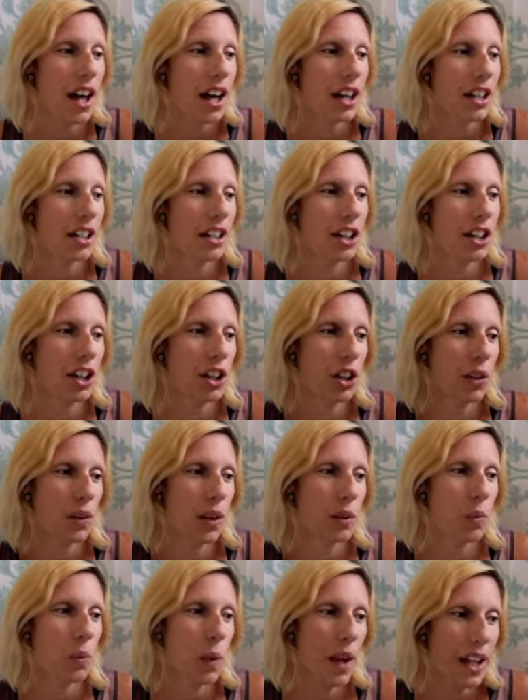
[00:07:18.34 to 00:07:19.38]
you know,
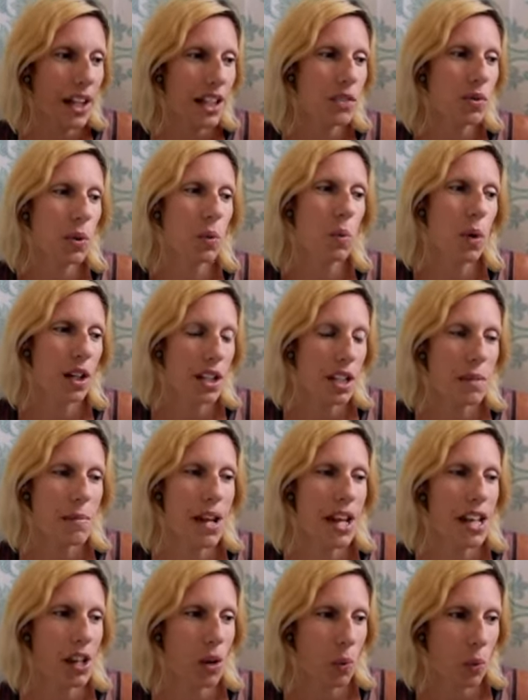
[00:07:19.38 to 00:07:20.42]
in ways we wanted to
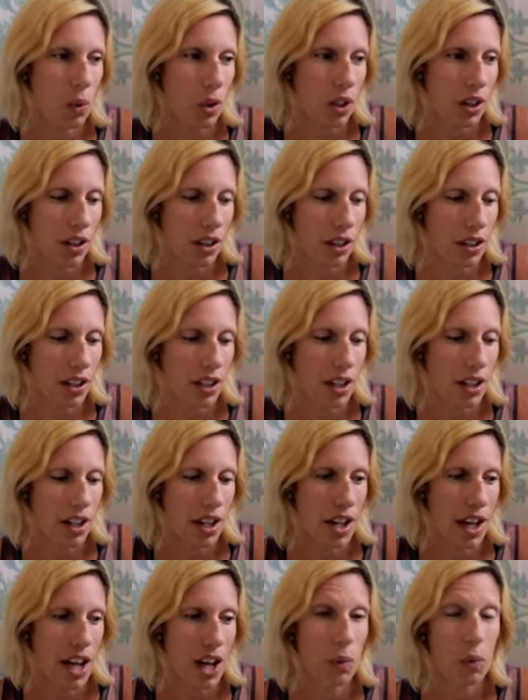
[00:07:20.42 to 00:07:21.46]
make it work.
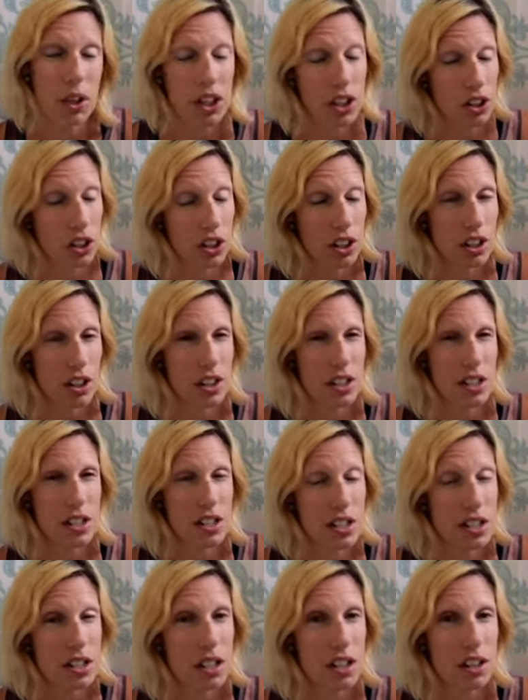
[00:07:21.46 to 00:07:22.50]
And we could
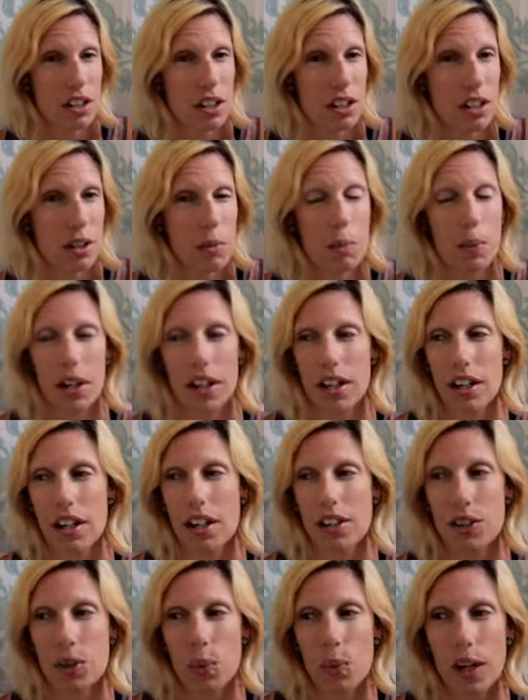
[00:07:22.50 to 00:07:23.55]
still, but in
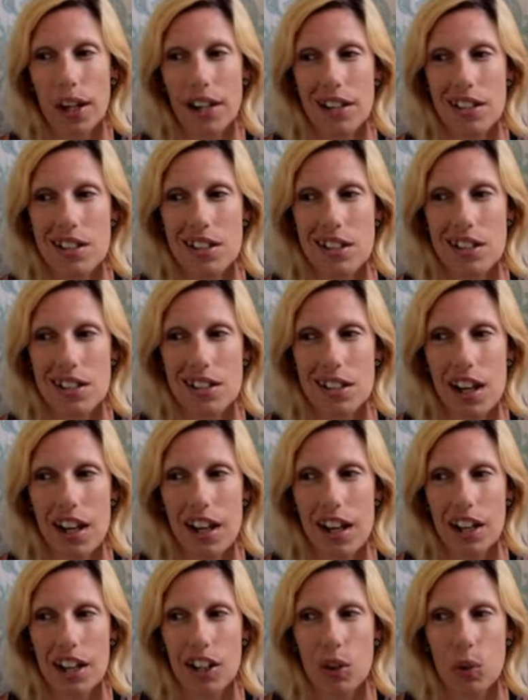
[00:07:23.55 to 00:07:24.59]
other ways, it's
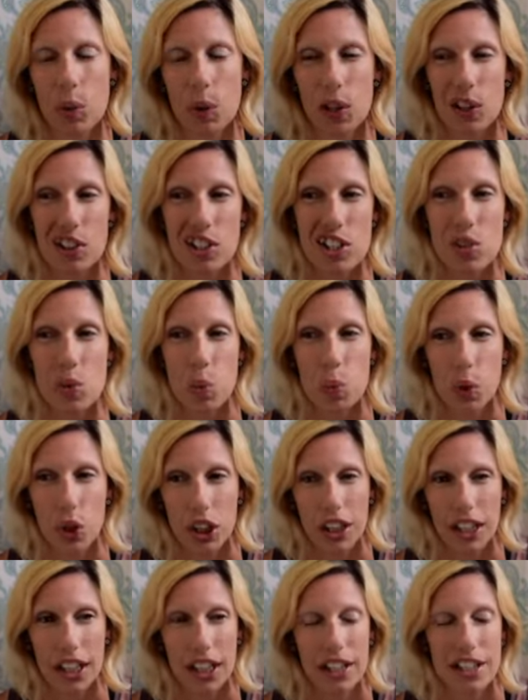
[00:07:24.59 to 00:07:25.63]
like we're just
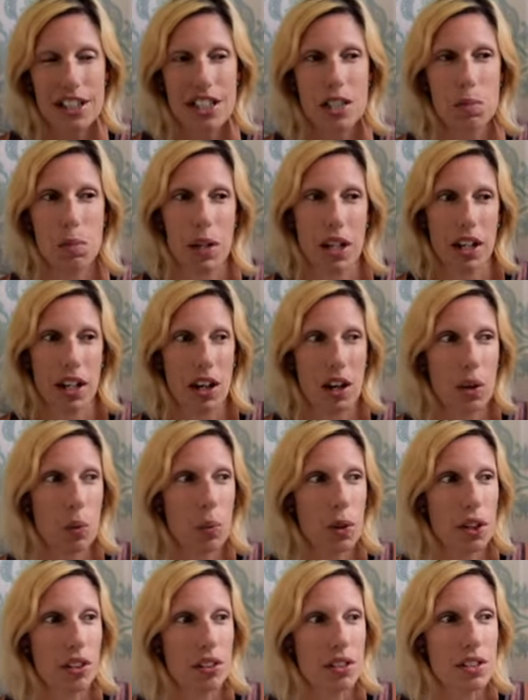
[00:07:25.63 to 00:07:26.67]
working and spinning our
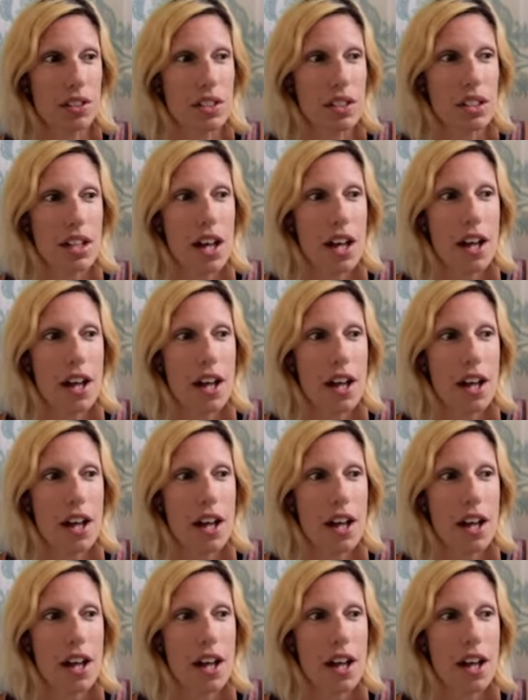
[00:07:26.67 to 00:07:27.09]
wheels.